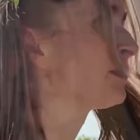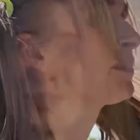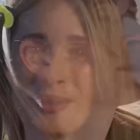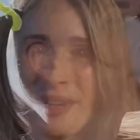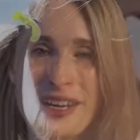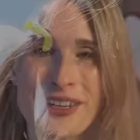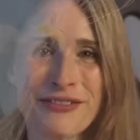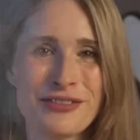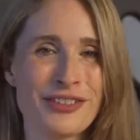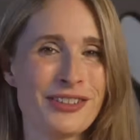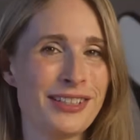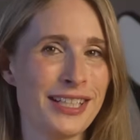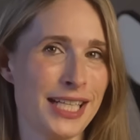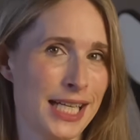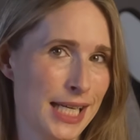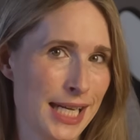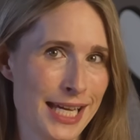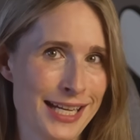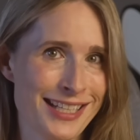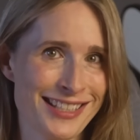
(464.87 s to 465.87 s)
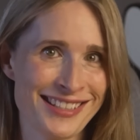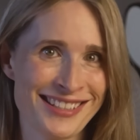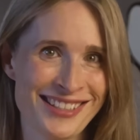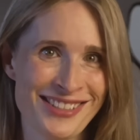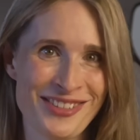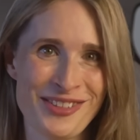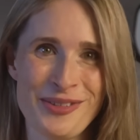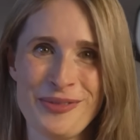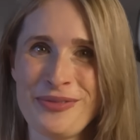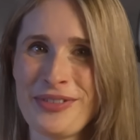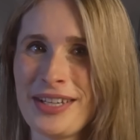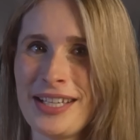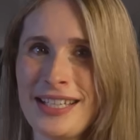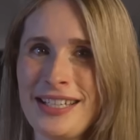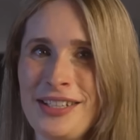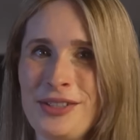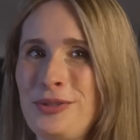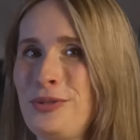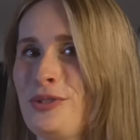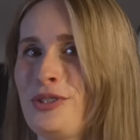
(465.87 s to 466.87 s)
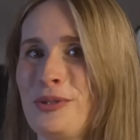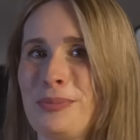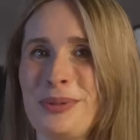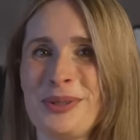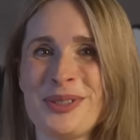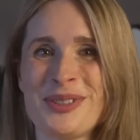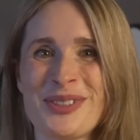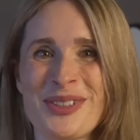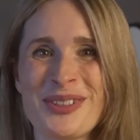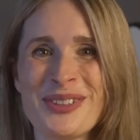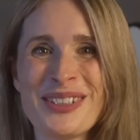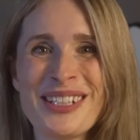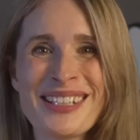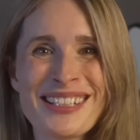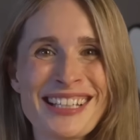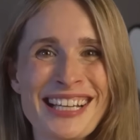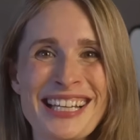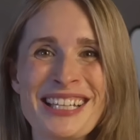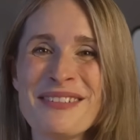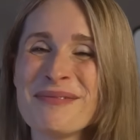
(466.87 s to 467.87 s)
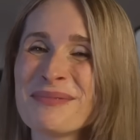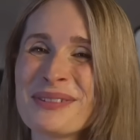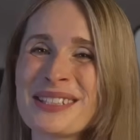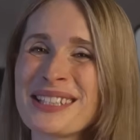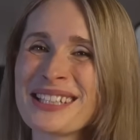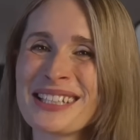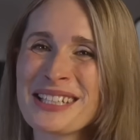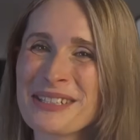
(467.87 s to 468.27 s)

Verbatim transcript: So I've got a collection of suitable song clips